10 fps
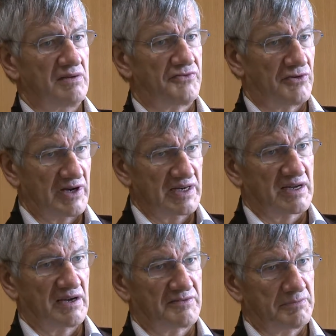foreign
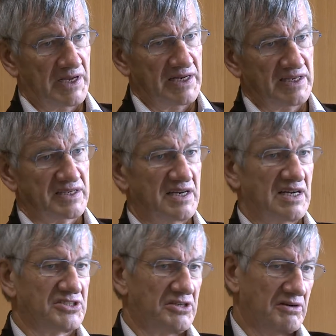government,
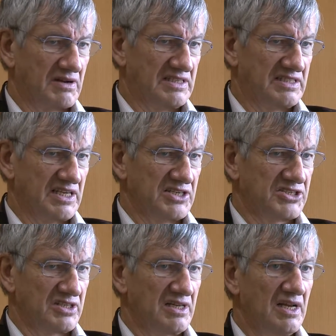international
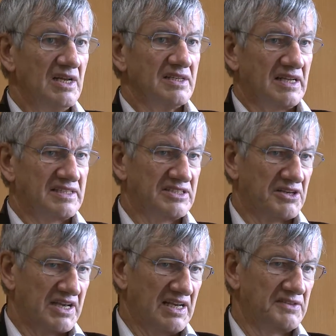organization that is
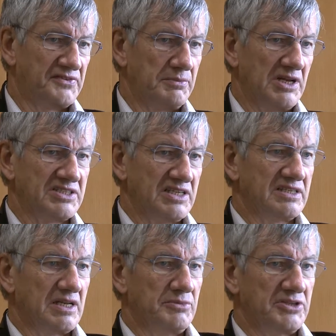against female
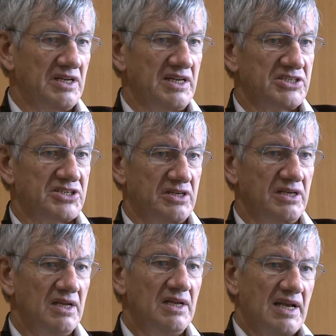genital mutilation.